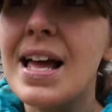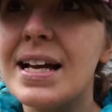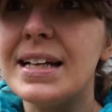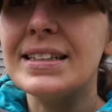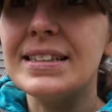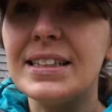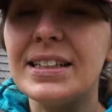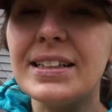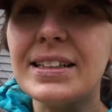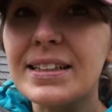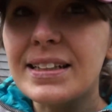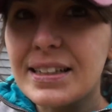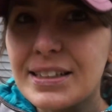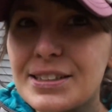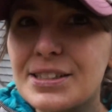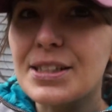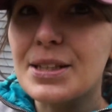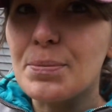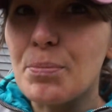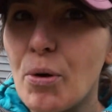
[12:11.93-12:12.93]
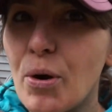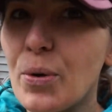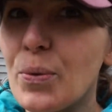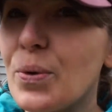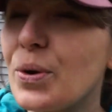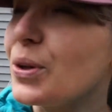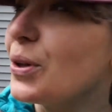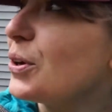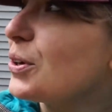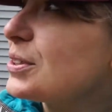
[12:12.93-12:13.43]
until it gets to the point
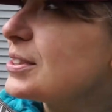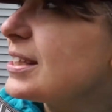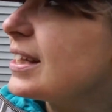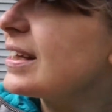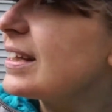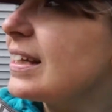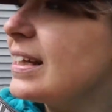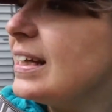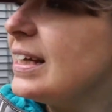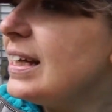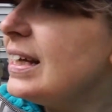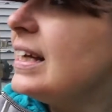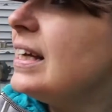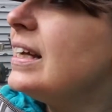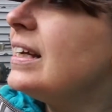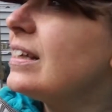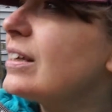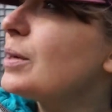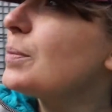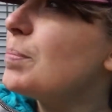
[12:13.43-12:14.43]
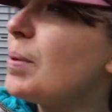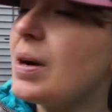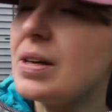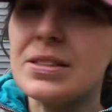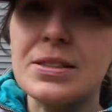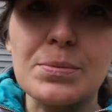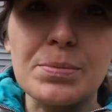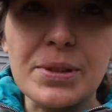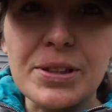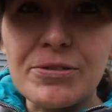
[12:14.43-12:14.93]
where it looks like it could
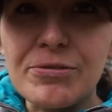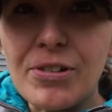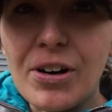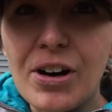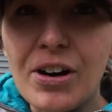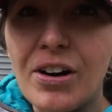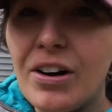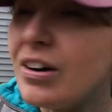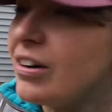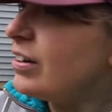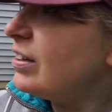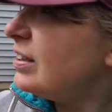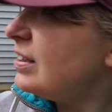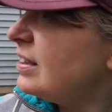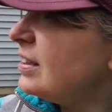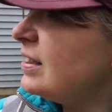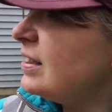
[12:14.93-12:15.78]
possibly fall,